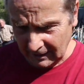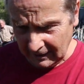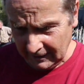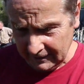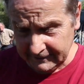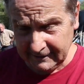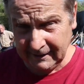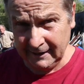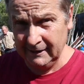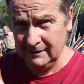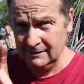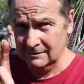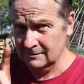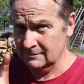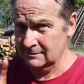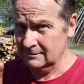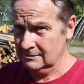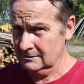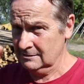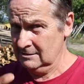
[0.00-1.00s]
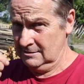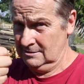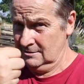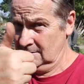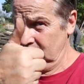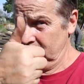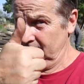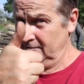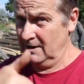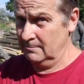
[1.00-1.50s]
Again,
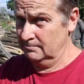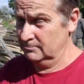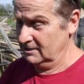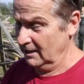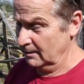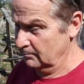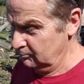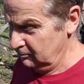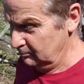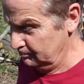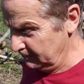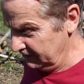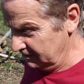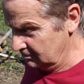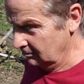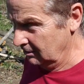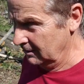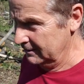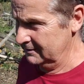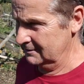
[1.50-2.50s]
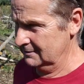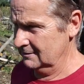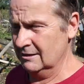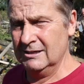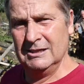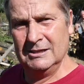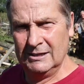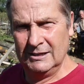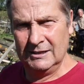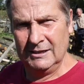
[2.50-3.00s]
thumbs up would be great.
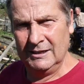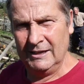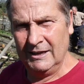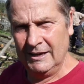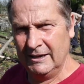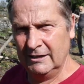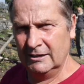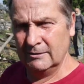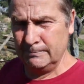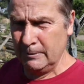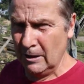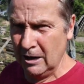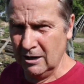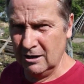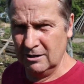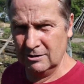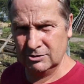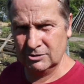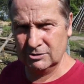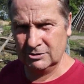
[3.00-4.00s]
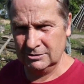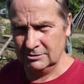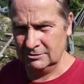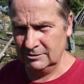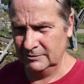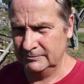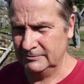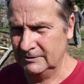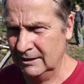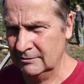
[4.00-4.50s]
In the past,
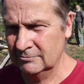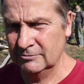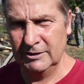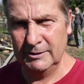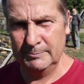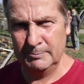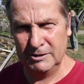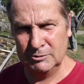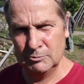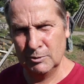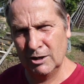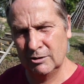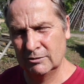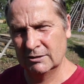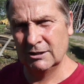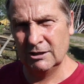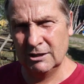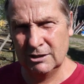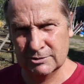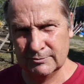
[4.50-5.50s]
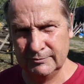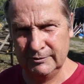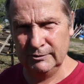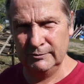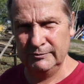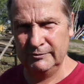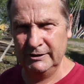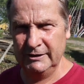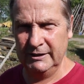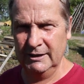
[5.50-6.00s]
you've done really well in the last
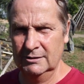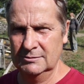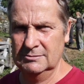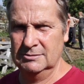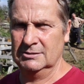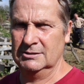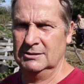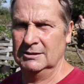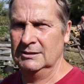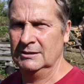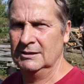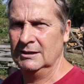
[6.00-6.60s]
few videos.